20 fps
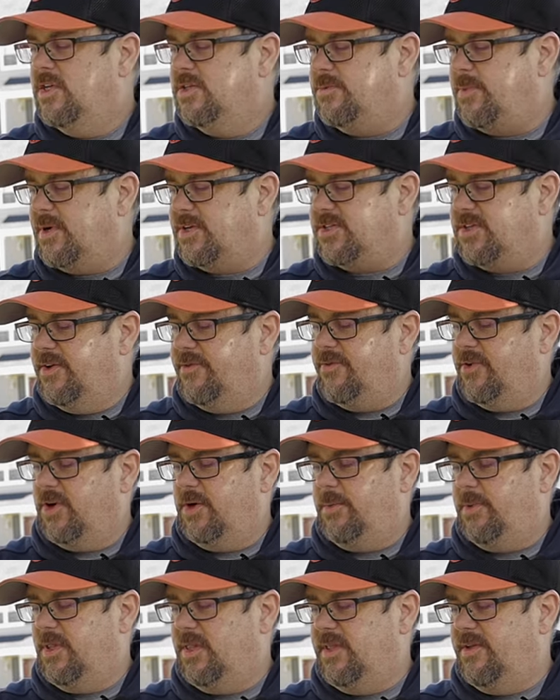especially if you're
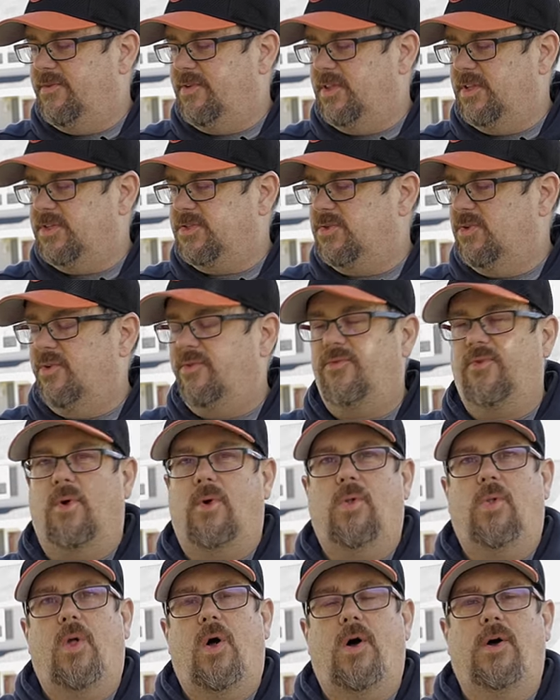gonna be leaving this on for
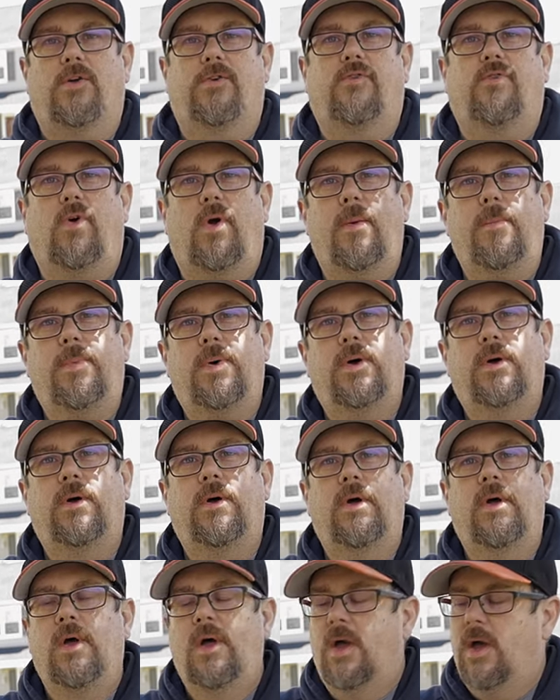a long trip?
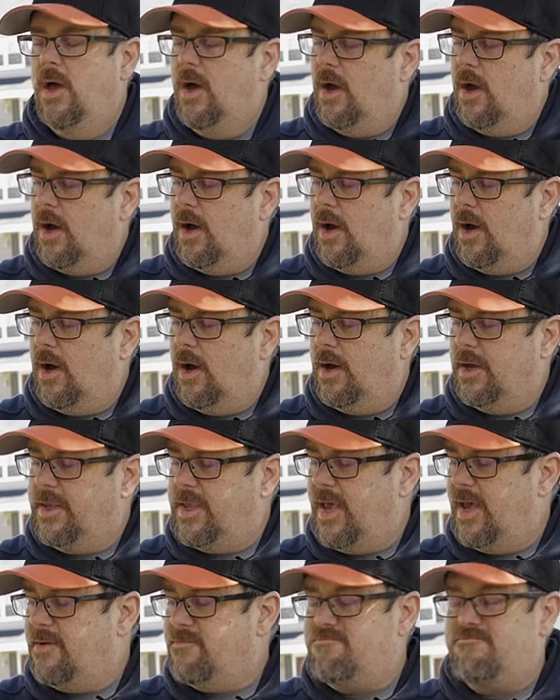
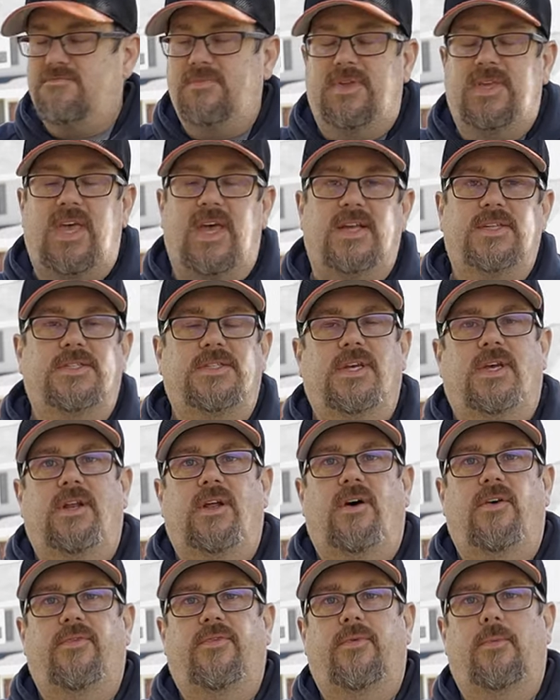Again, can't say
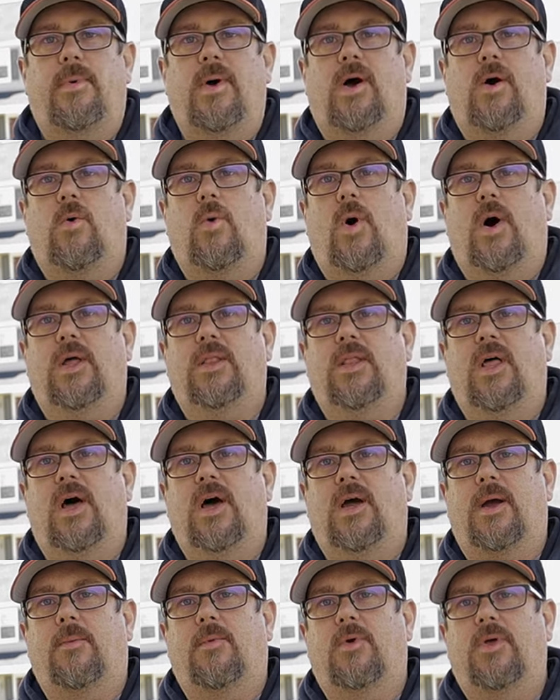enough about
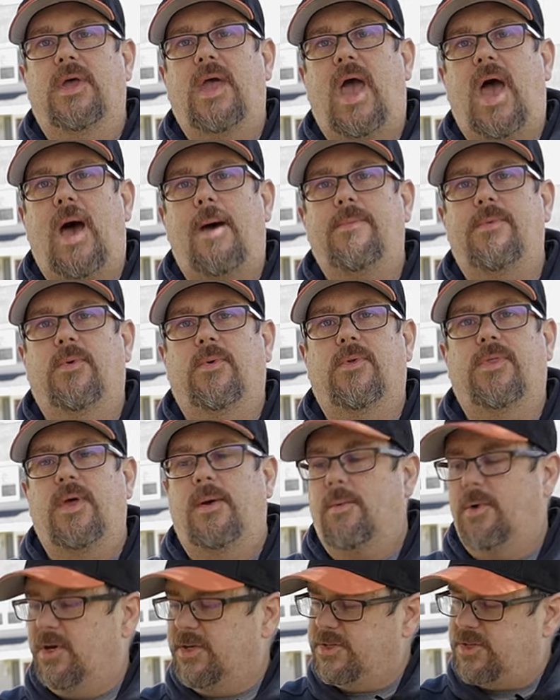quadlock. I'm really happy with
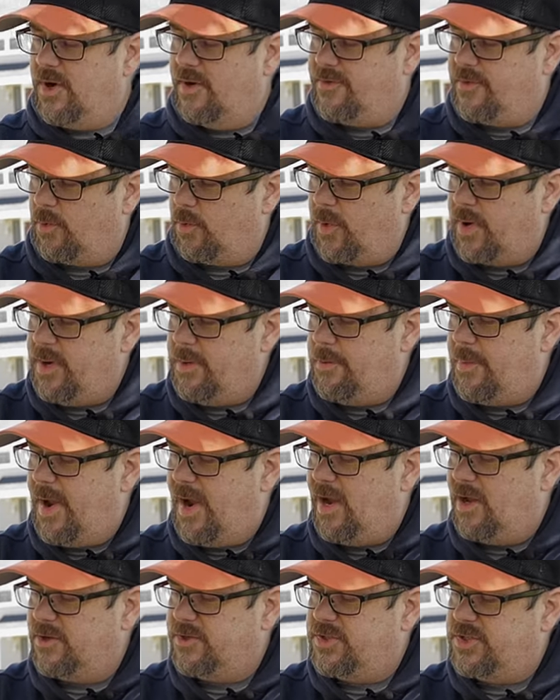them. I also have the rain
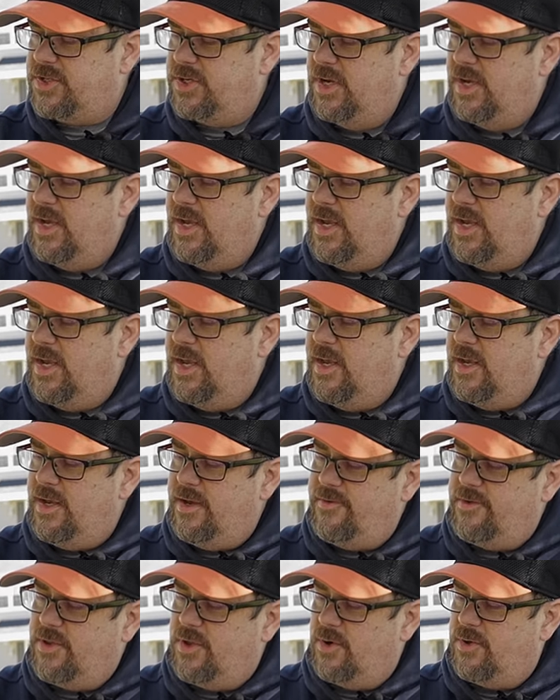pouch.
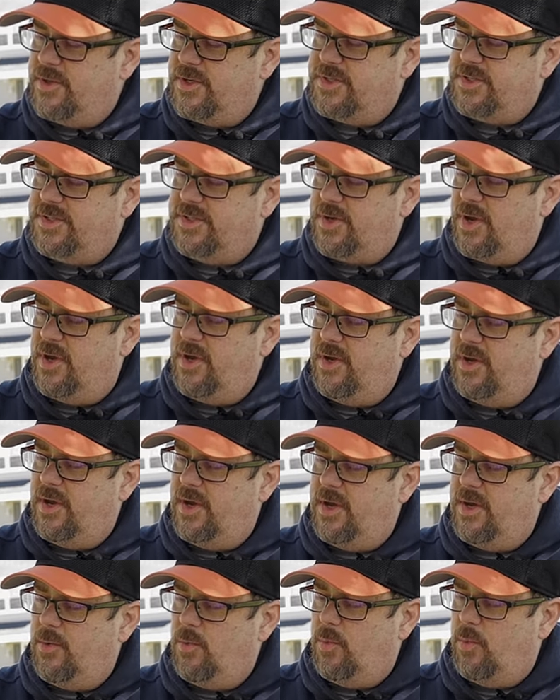Even though this is
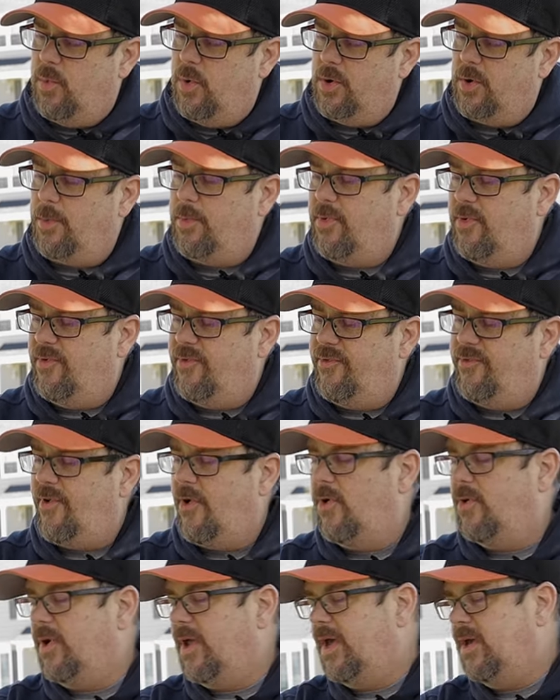a waterproof
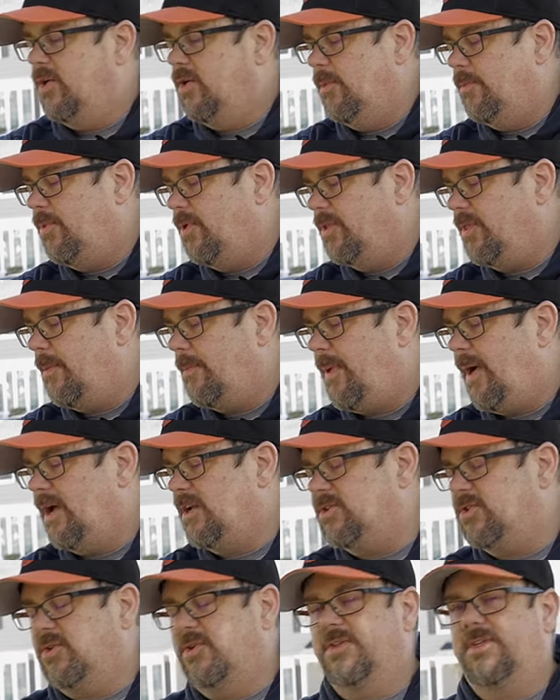phone, I could put the
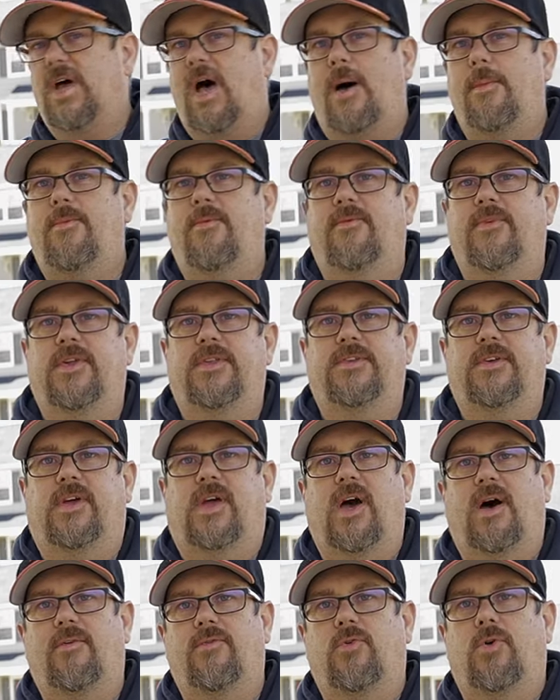pouch on top of it to
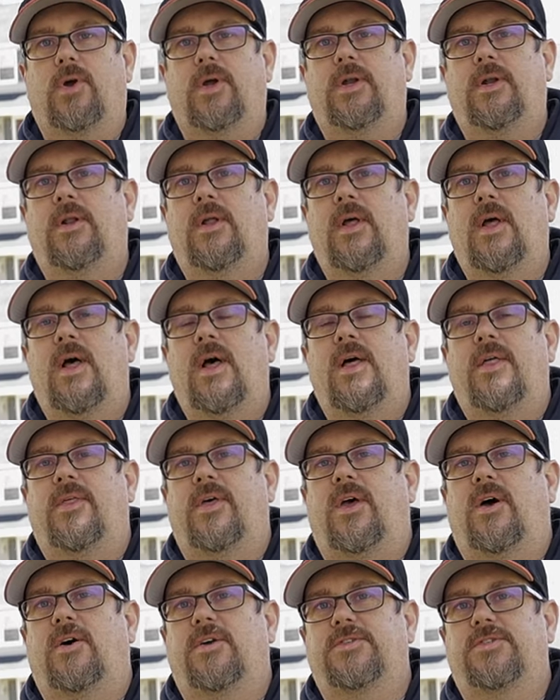cover it.
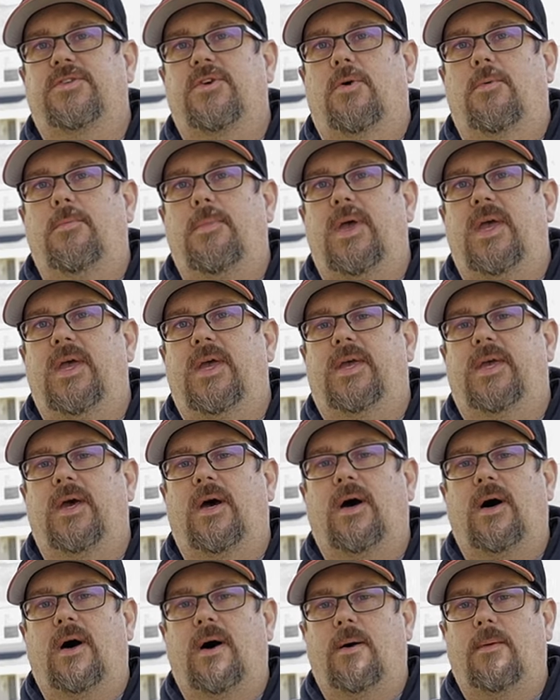They also make
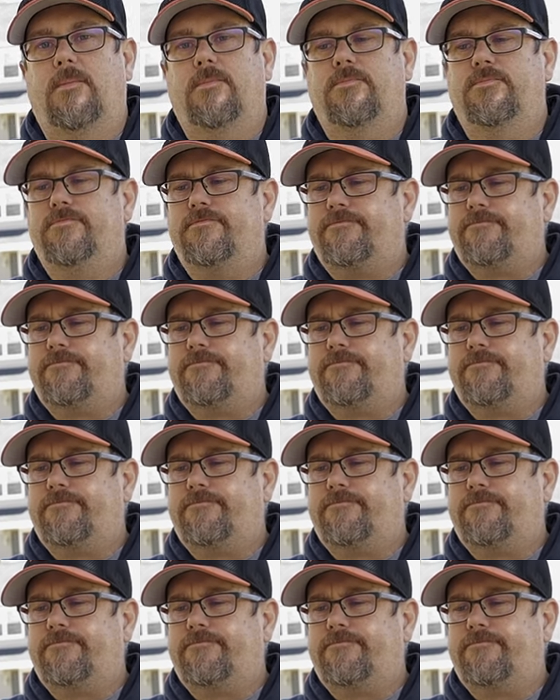a